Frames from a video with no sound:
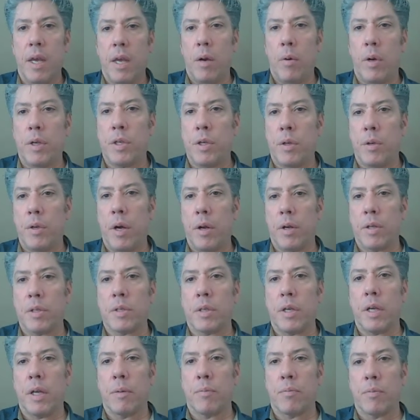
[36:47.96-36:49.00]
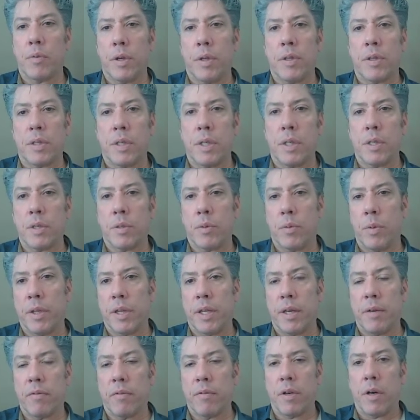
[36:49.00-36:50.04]
What you notice in parentheses is what
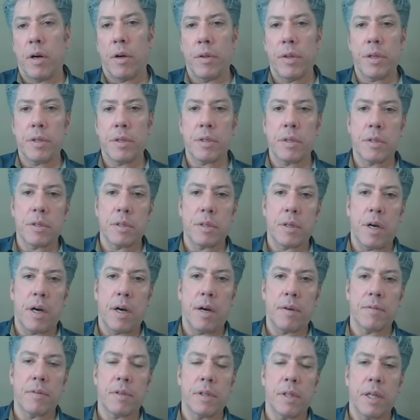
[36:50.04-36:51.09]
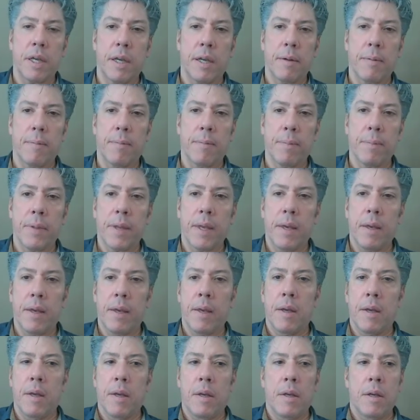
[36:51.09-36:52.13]
they've called this is an off delay.
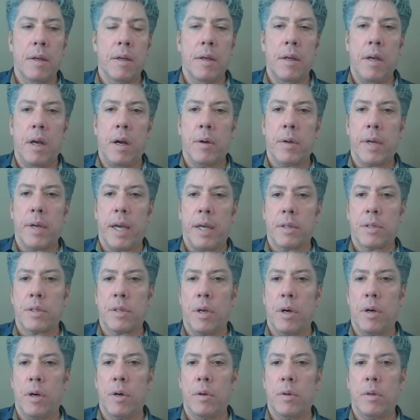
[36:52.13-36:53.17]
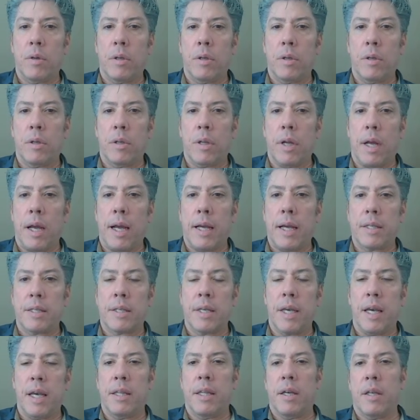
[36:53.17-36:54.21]
Okay, so I
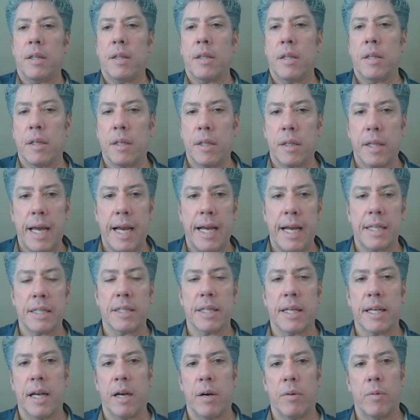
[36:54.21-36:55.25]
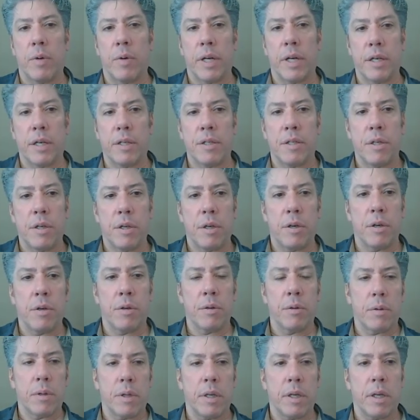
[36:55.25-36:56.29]
said that the last thing I wanted to
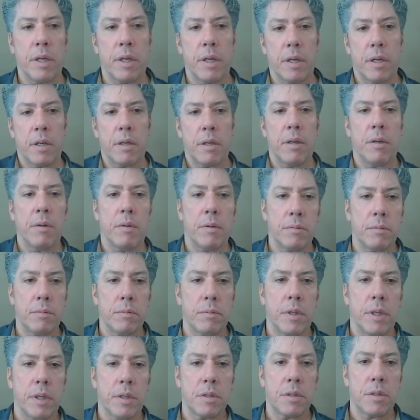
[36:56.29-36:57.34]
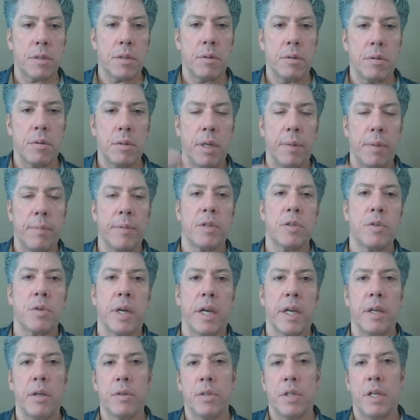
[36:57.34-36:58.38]
do is, is, to
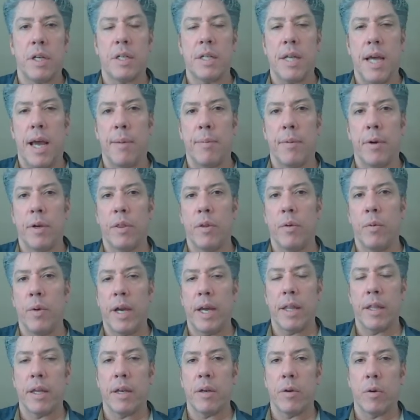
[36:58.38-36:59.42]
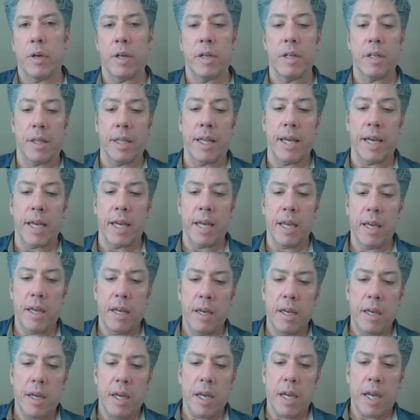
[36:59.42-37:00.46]
demonstrate using a timer in the way that, or a delay,
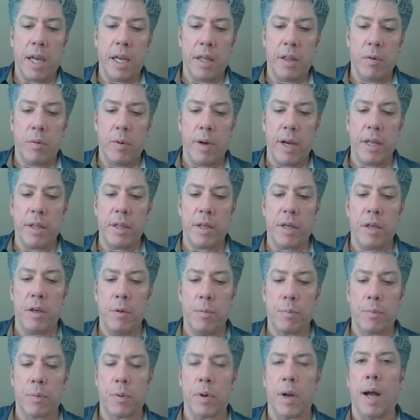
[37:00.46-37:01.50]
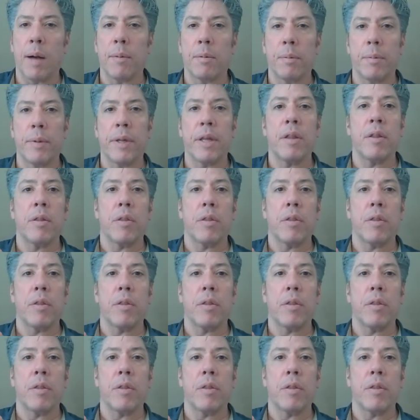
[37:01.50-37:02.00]
in the way that you probably